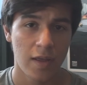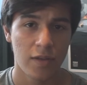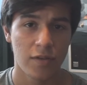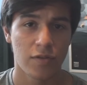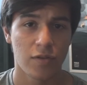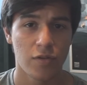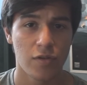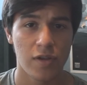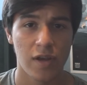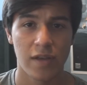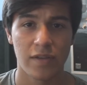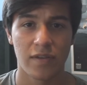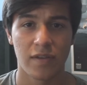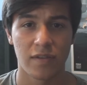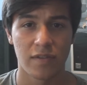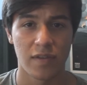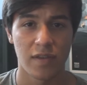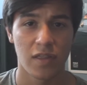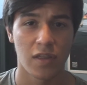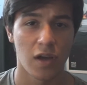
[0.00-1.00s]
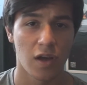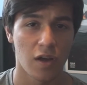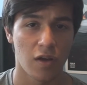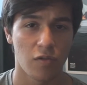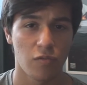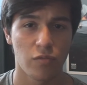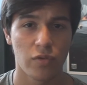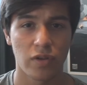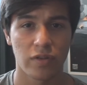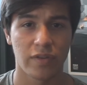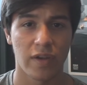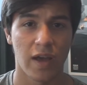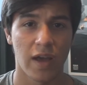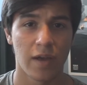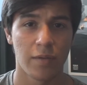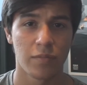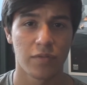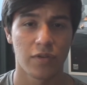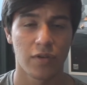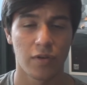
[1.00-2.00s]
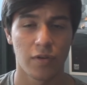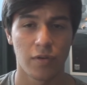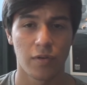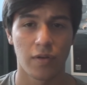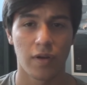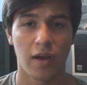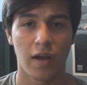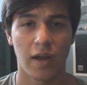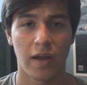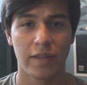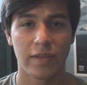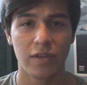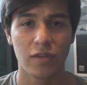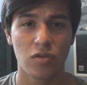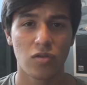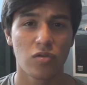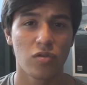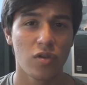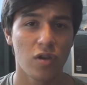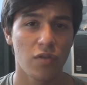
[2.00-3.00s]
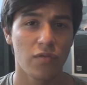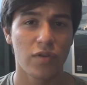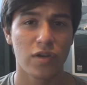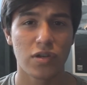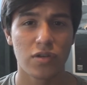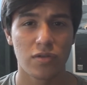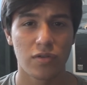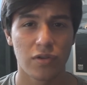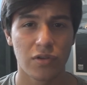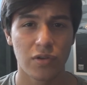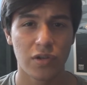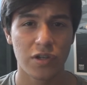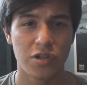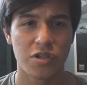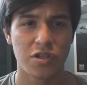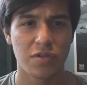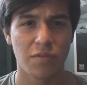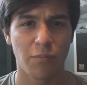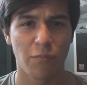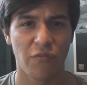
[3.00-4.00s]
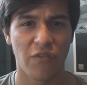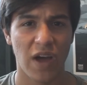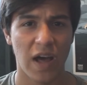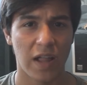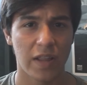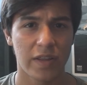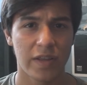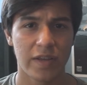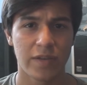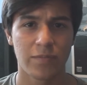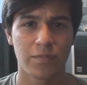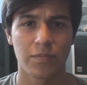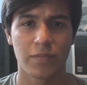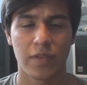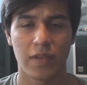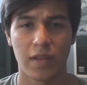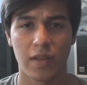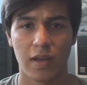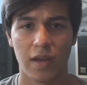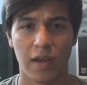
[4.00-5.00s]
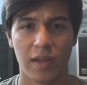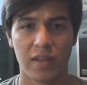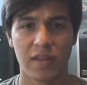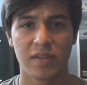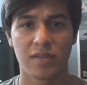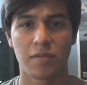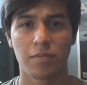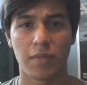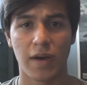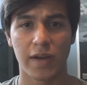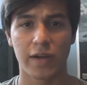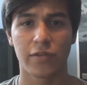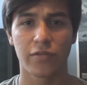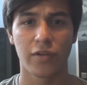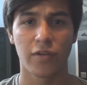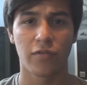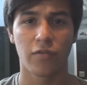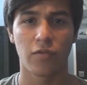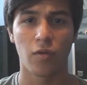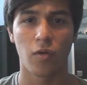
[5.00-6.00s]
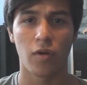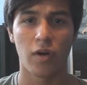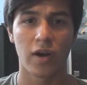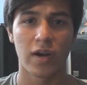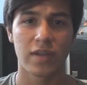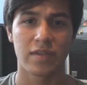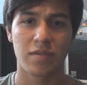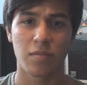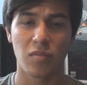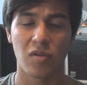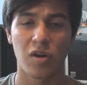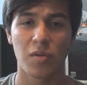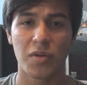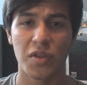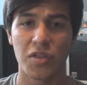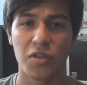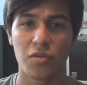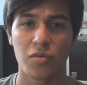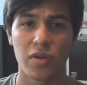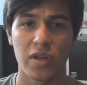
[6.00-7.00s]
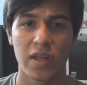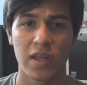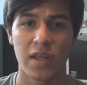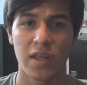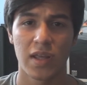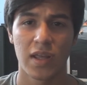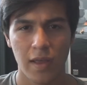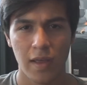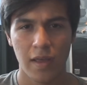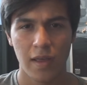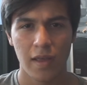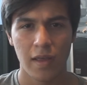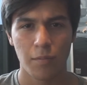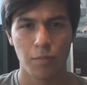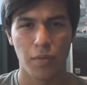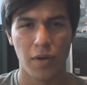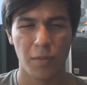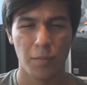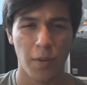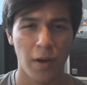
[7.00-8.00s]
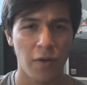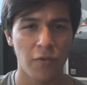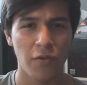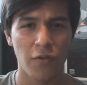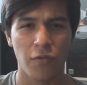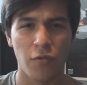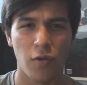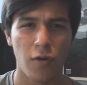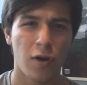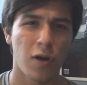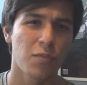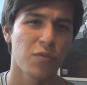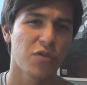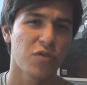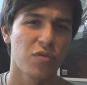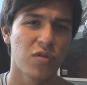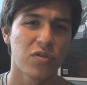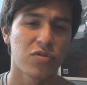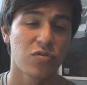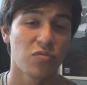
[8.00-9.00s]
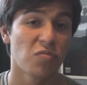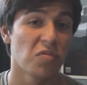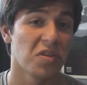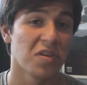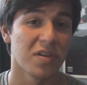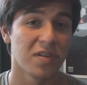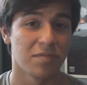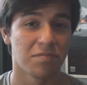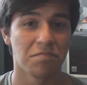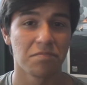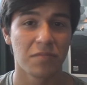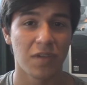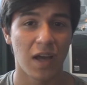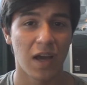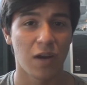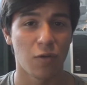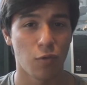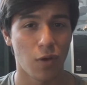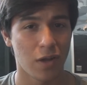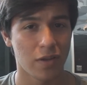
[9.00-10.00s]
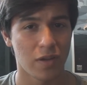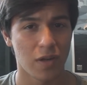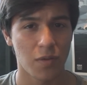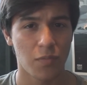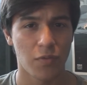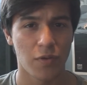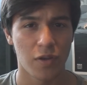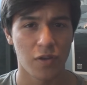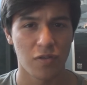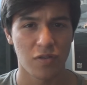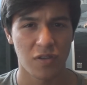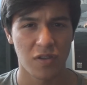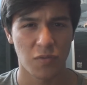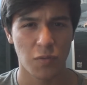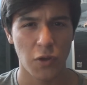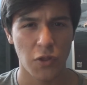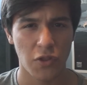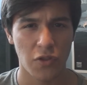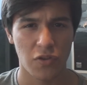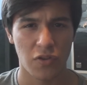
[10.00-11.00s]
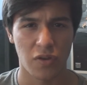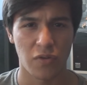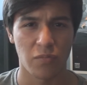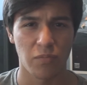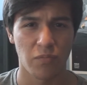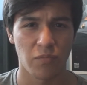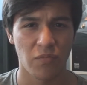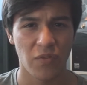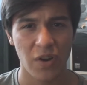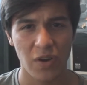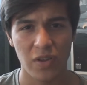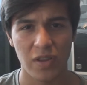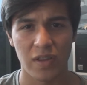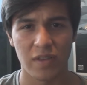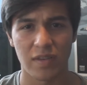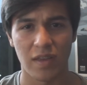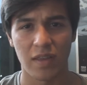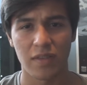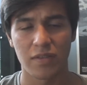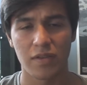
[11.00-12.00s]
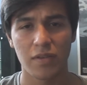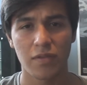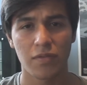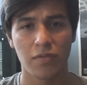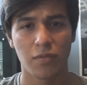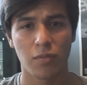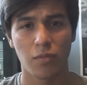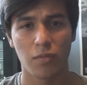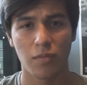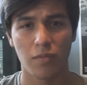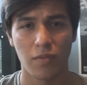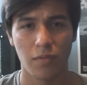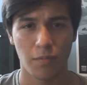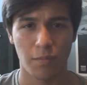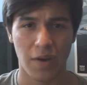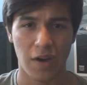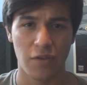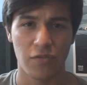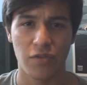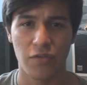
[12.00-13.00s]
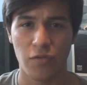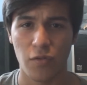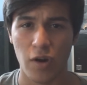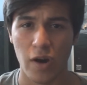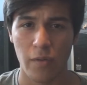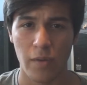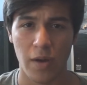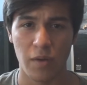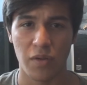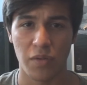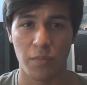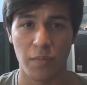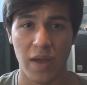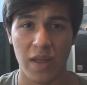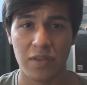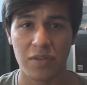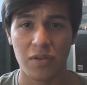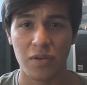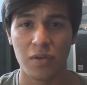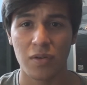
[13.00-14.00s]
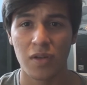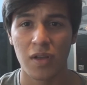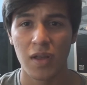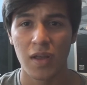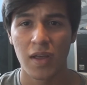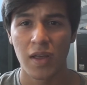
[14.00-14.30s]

so you guys can see the real time. So I did do Unigine Valley. I did some Battlefield 4, I did some Arma 3, but Battlefield 4 and Arma 3 should really kind of round it up for you, since both of those are fairly intensive. Battlefield 4 I ran with Mantle,